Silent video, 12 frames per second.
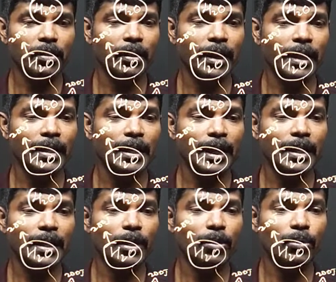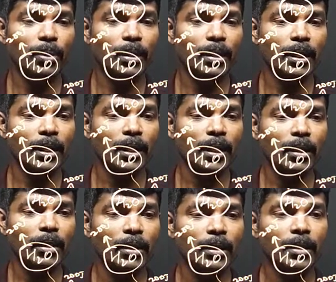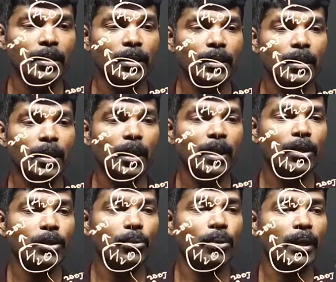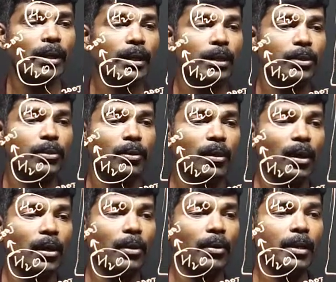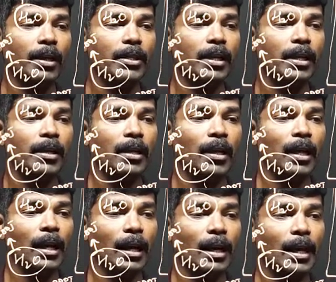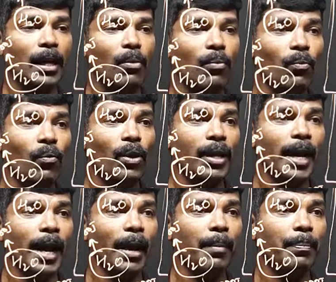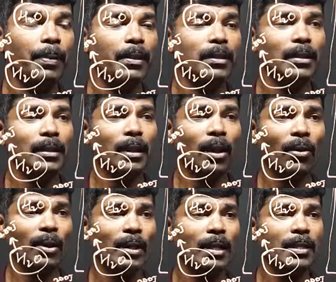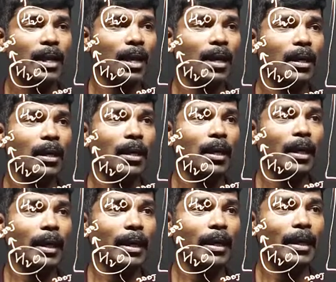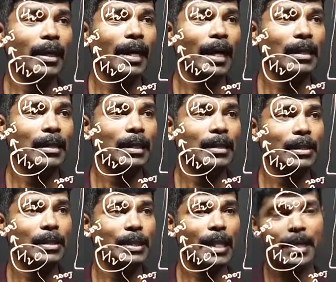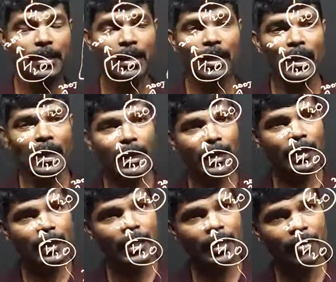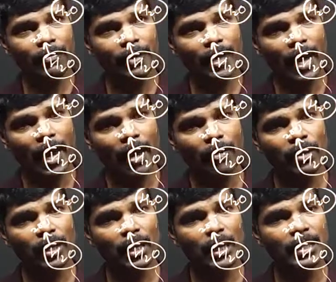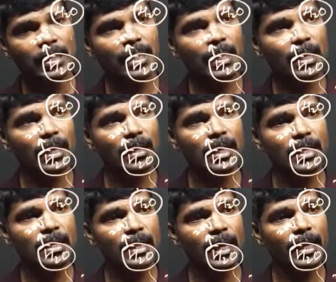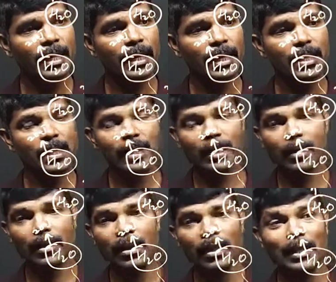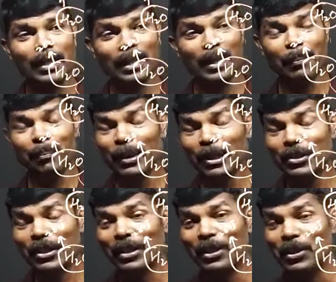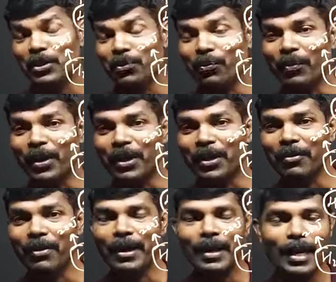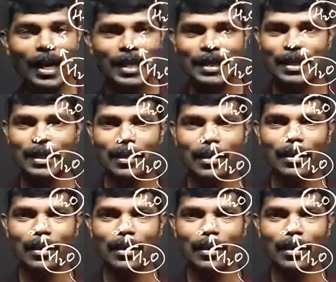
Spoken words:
not exactly 200, this 200 joule. Got it, children? Now what happens, all these are in a gaseous state, and here we have the container. Inside the container, the temperature is very, very less,